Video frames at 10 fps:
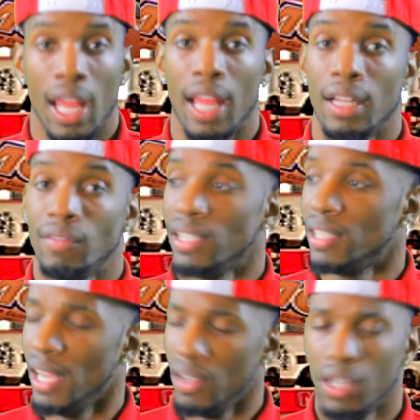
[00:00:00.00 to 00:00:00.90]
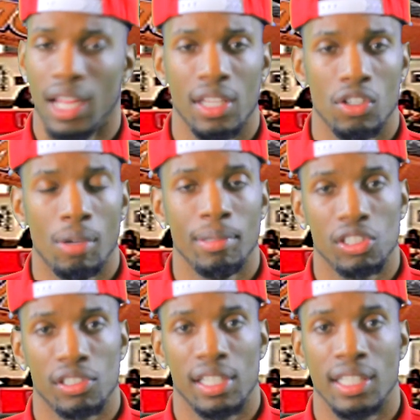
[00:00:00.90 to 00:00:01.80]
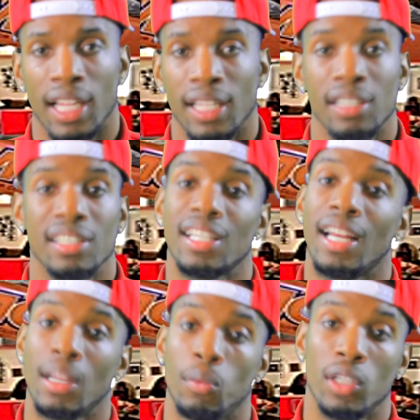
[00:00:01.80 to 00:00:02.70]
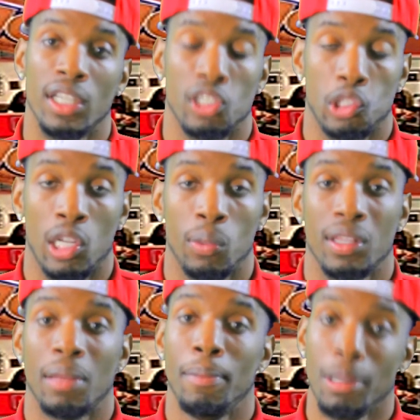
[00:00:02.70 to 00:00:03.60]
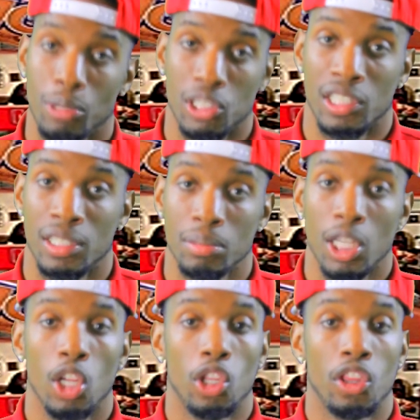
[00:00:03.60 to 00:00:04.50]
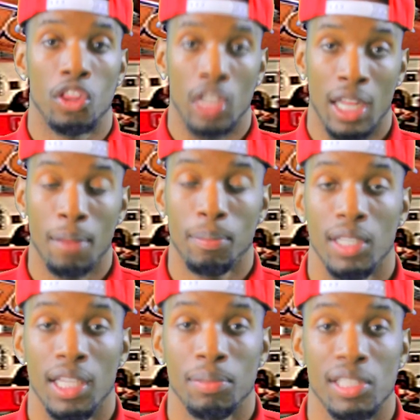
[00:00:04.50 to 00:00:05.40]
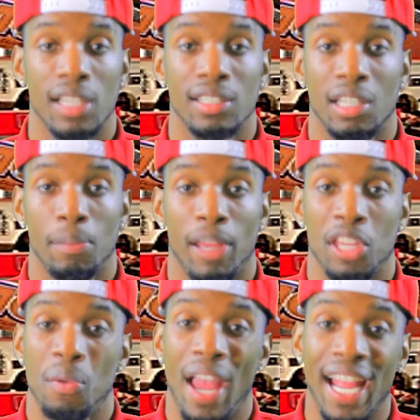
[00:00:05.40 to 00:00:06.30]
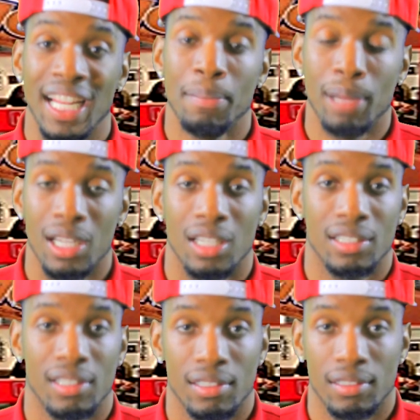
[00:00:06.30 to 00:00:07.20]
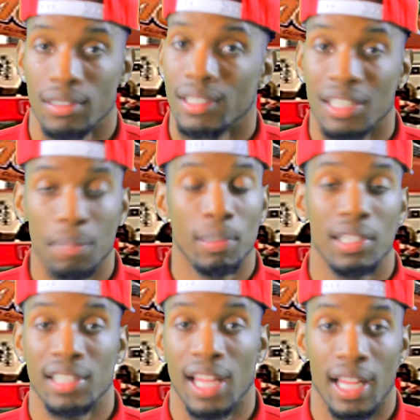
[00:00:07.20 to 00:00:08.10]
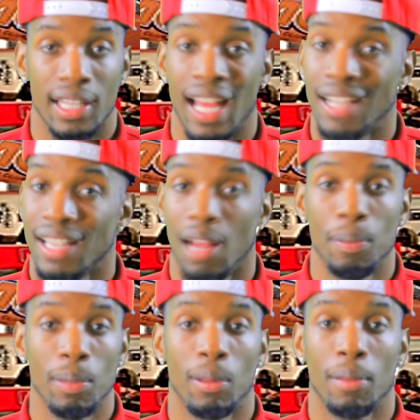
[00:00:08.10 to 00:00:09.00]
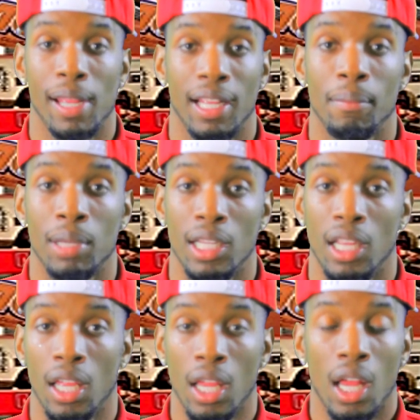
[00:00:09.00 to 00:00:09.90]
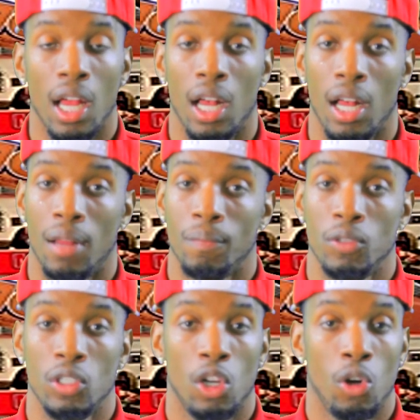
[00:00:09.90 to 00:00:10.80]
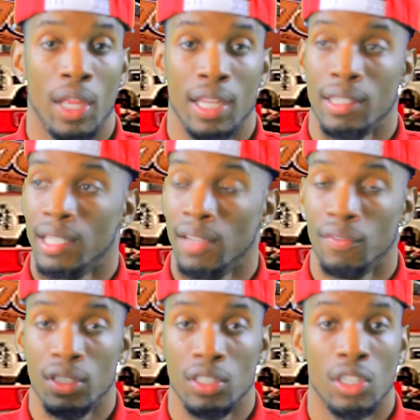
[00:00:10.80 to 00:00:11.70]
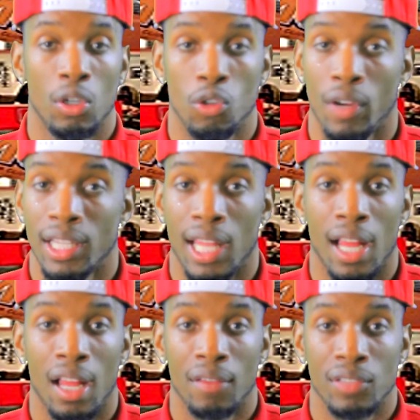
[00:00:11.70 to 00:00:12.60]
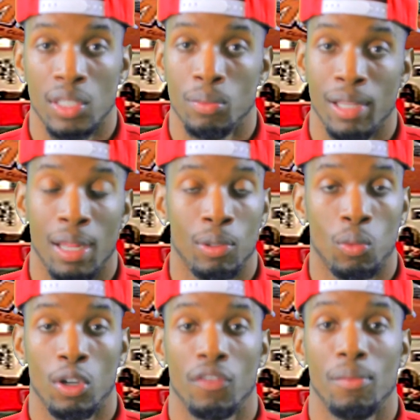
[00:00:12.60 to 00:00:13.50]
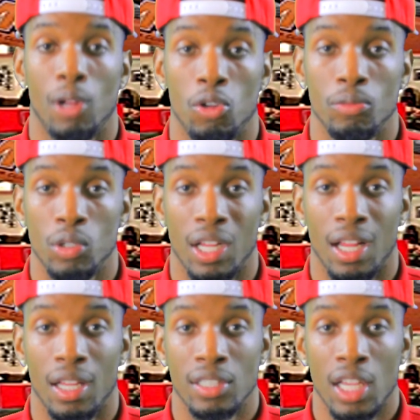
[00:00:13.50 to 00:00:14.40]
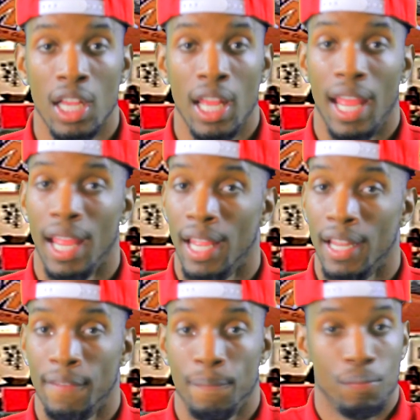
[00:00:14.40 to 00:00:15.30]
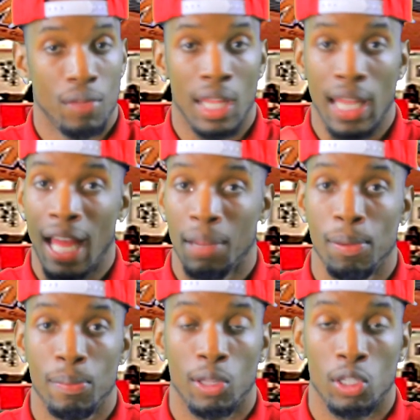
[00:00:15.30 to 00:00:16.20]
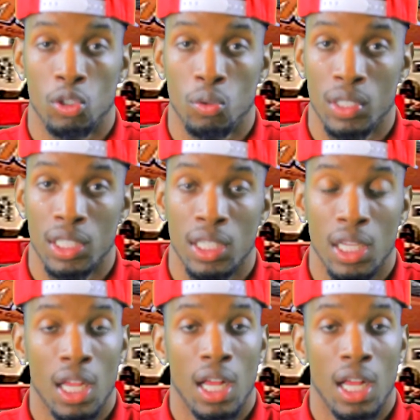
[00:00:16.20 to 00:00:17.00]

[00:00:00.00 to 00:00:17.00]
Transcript: And if they say, hey, okay, you know, I'm interested in that, they decide they want to get started with the membership, the company MCA is going to pay you 80 bucks. Simple as that. That's how people are making money, you know, and living, you know, great lives and being able to work from home, you guys. And a lot of people are doing it.